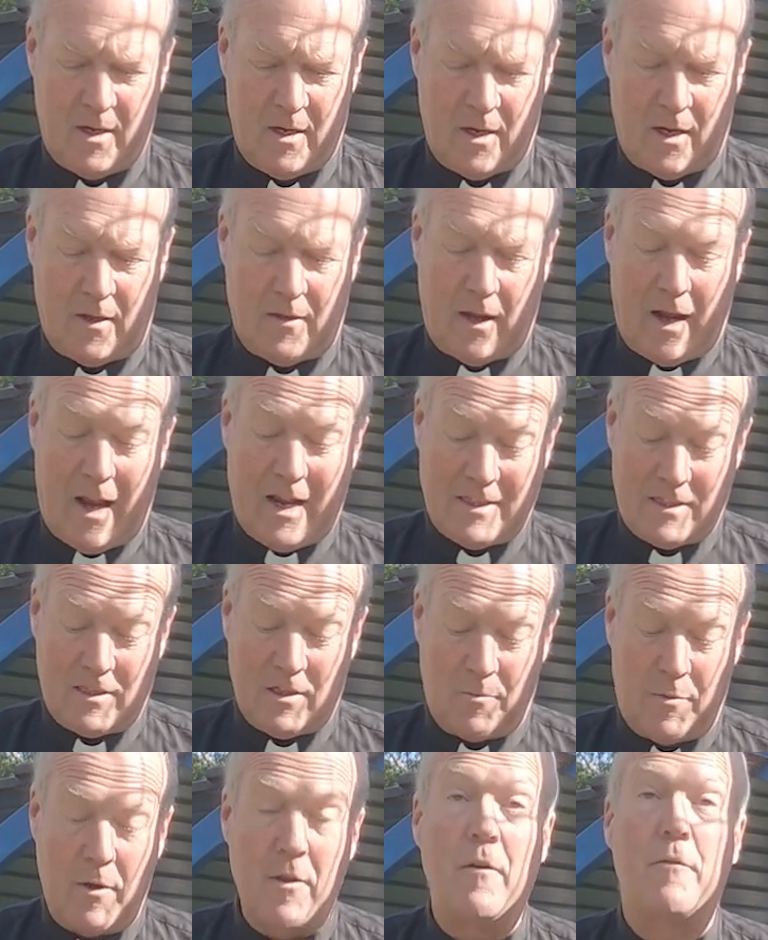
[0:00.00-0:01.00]
At the Last
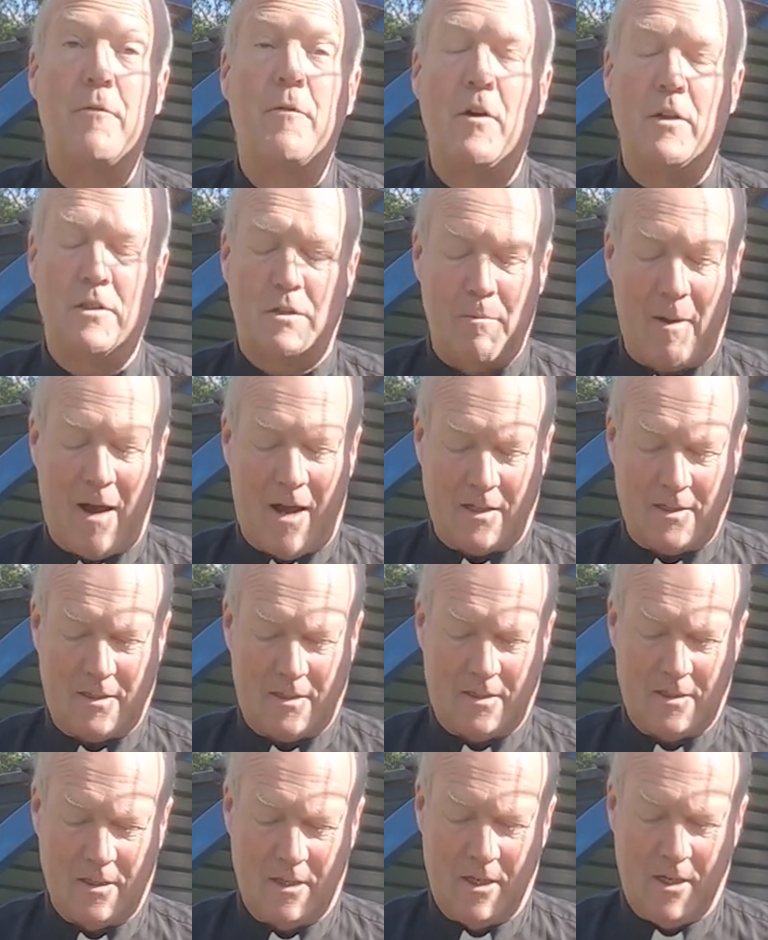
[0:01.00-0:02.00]
Supper, the first
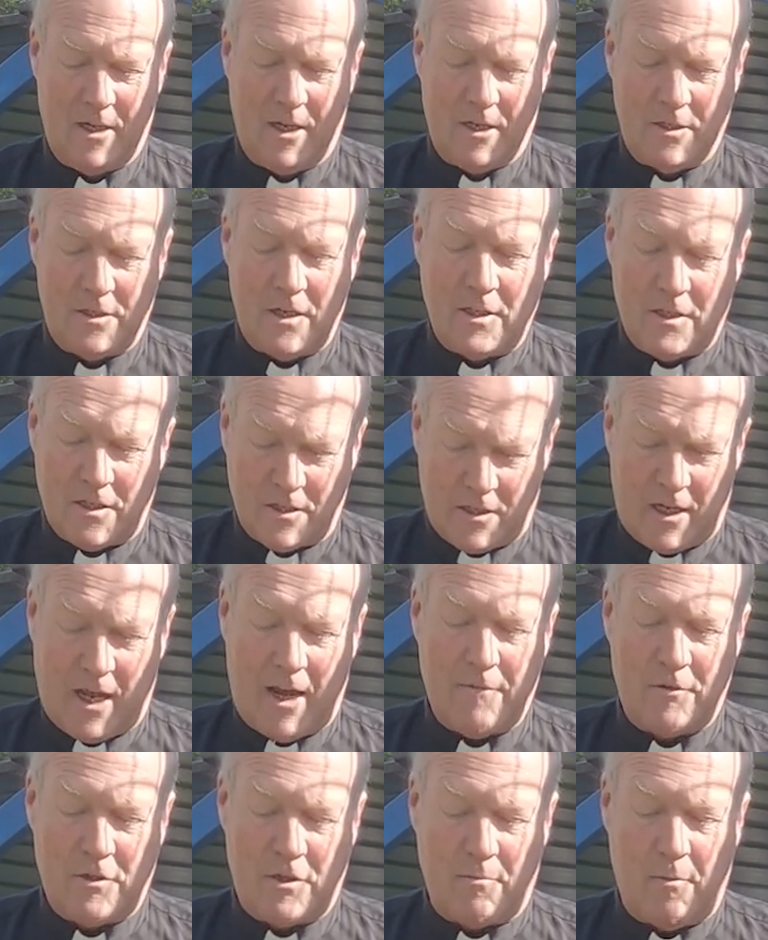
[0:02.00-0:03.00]
Mass, Jesus
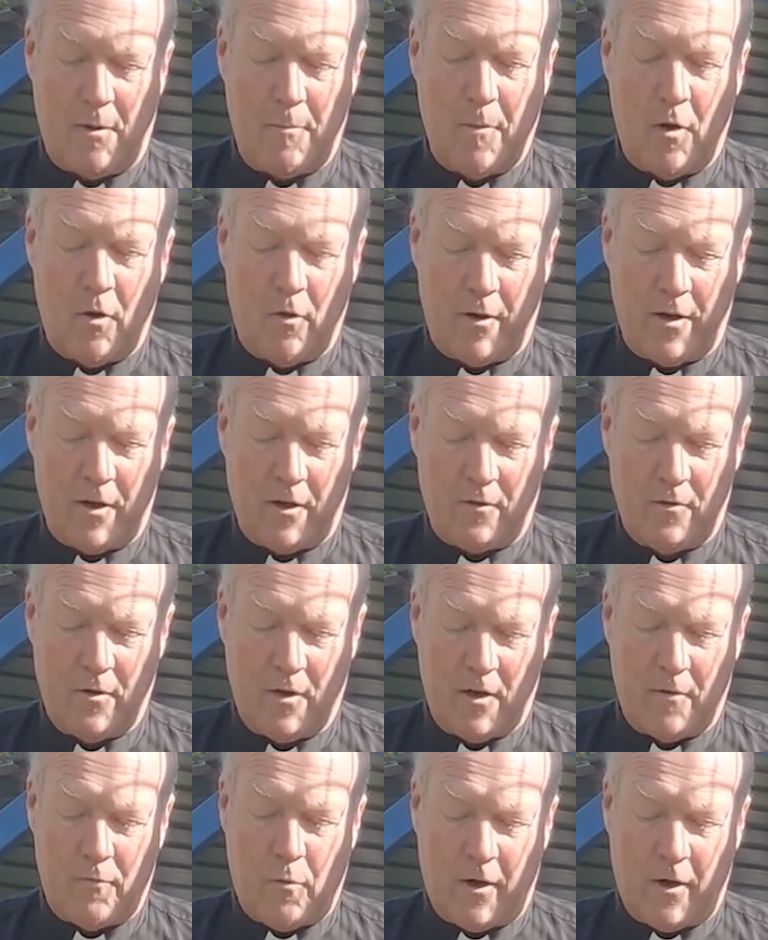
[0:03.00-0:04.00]
gave us a memorial
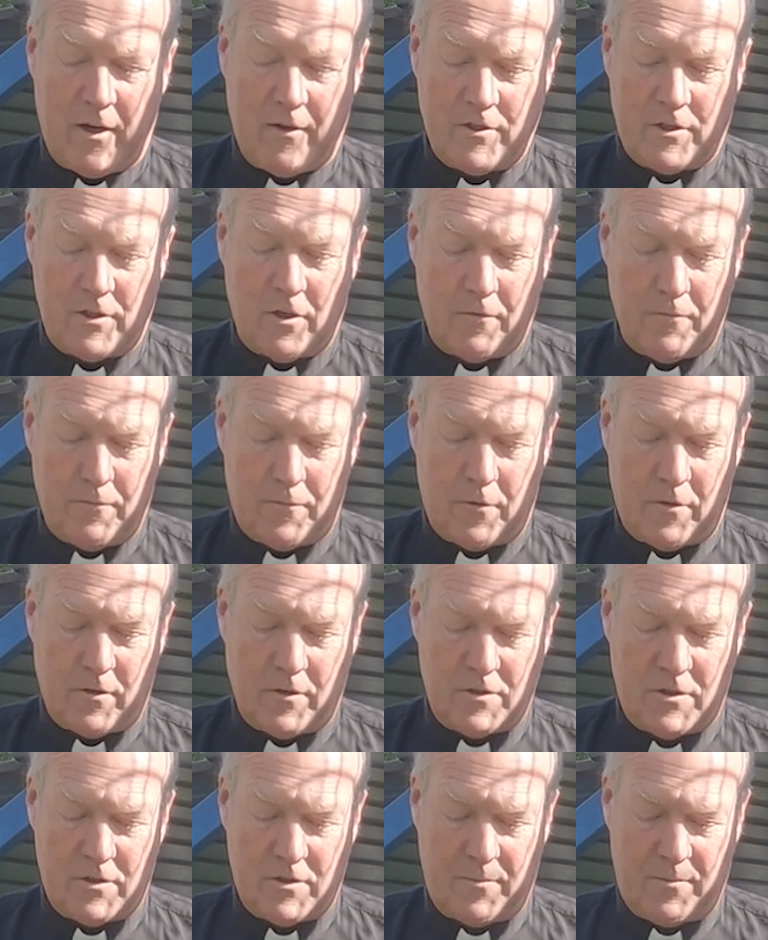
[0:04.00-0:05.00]
of has done for
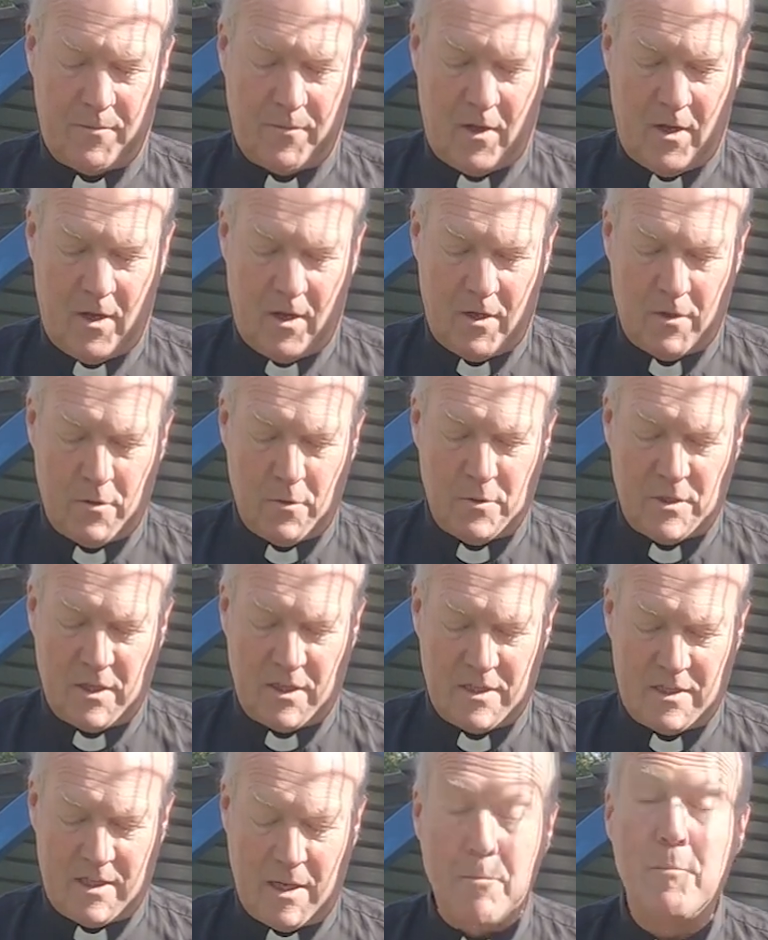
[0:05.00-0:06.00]
us.
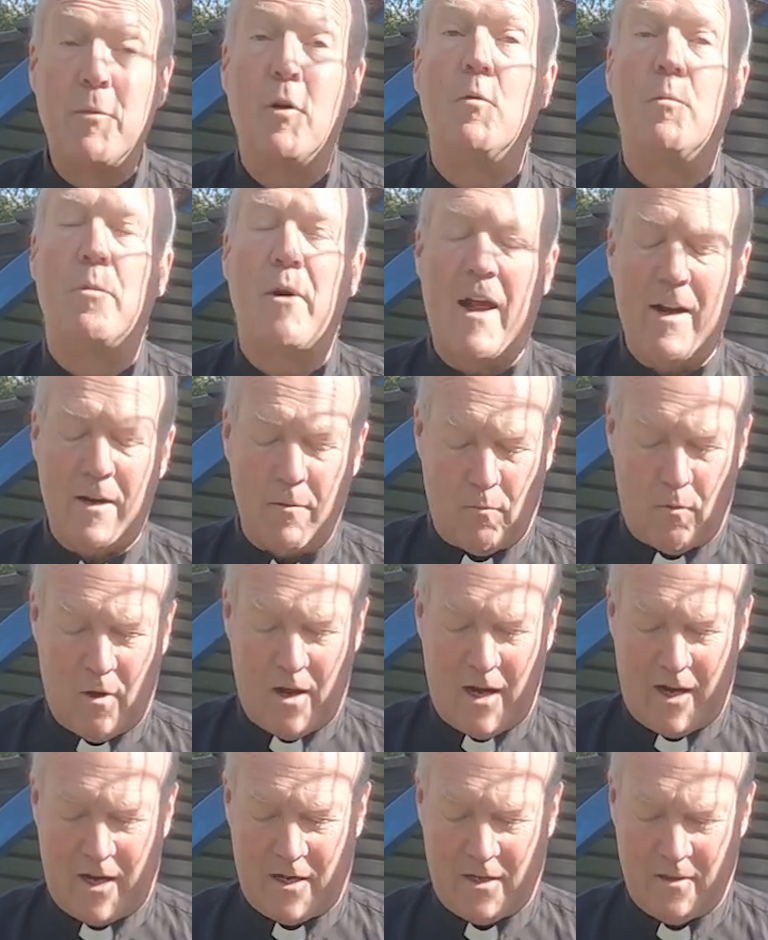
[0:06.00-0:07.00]
Using simple bread and
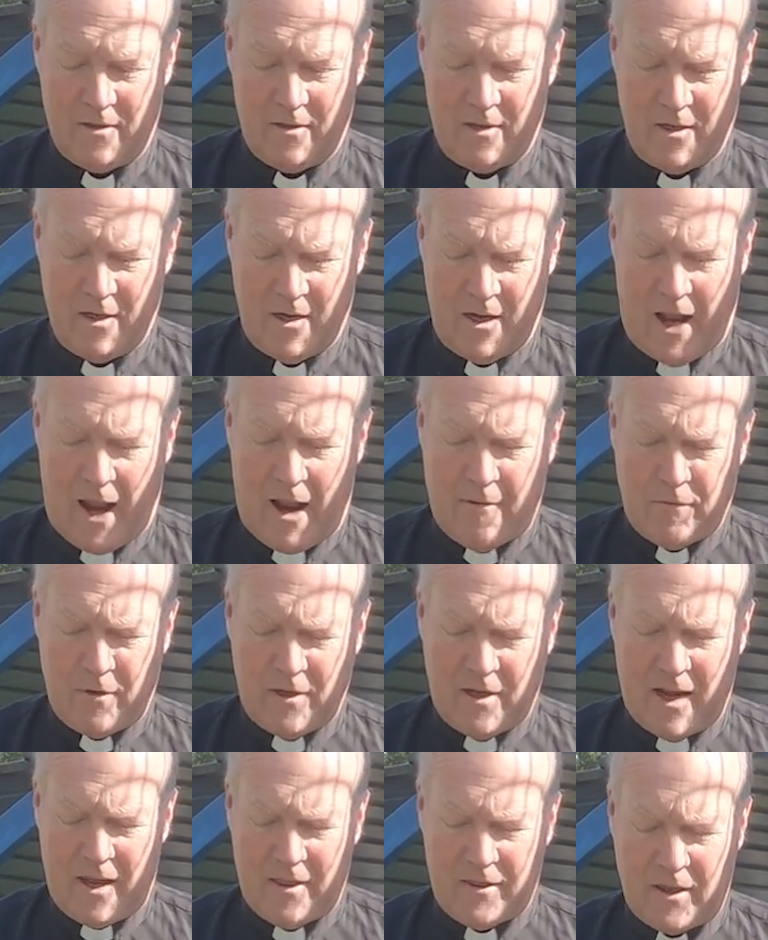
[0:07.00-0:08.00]
wine,
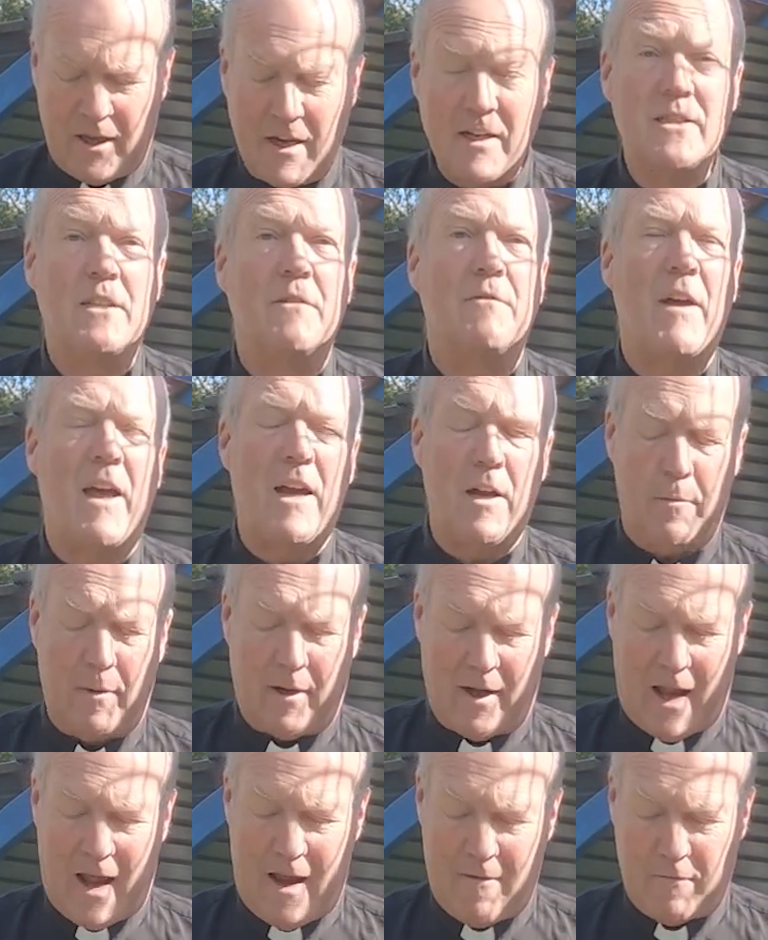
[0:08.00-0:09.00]
everyday things available
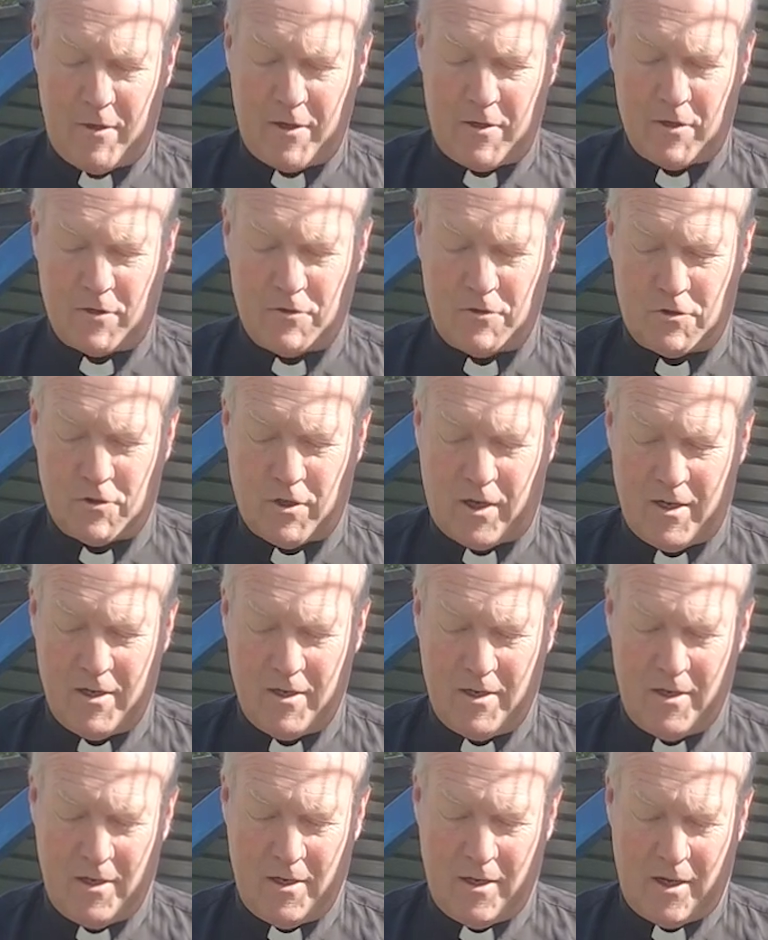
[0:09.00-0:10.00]
in every country,
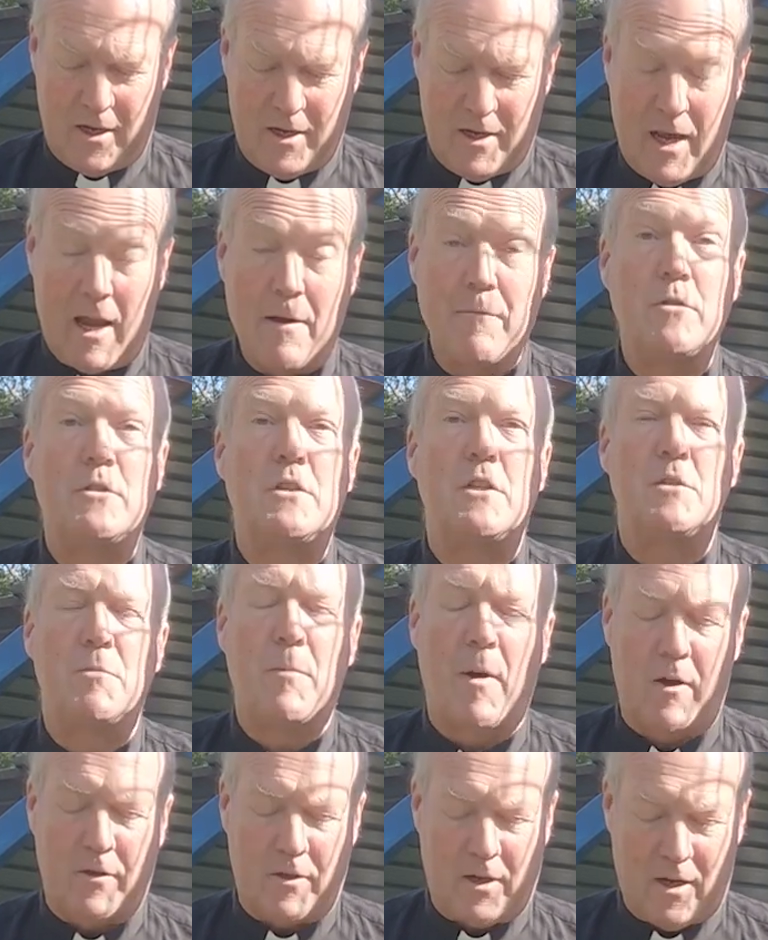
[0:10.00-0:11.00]
he gave us his
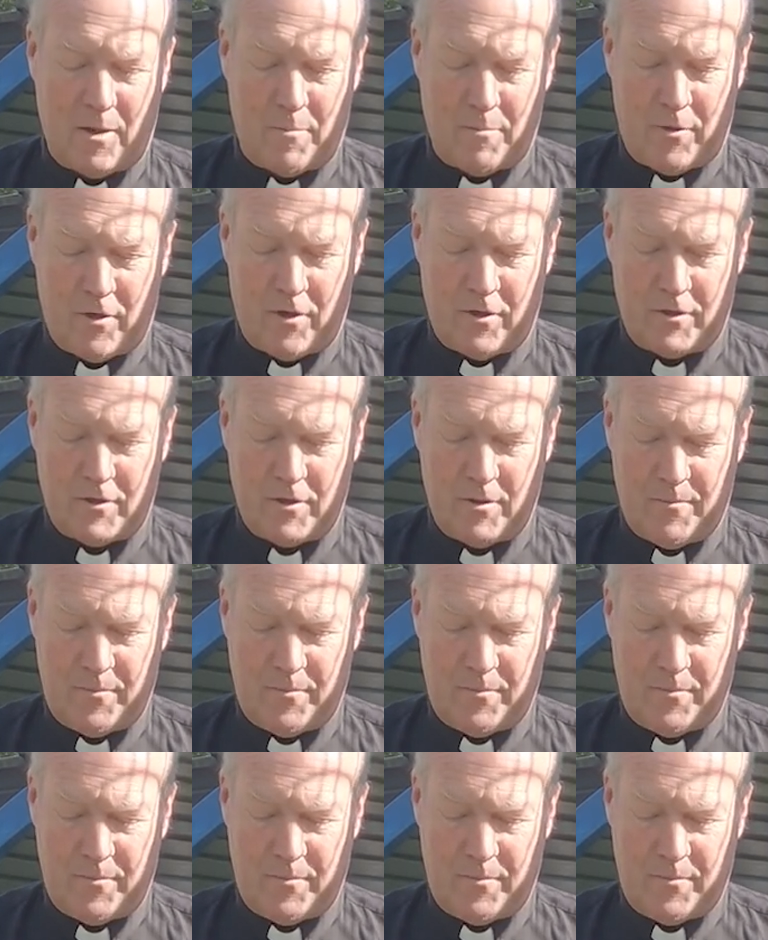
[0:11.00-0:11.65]
body and blood.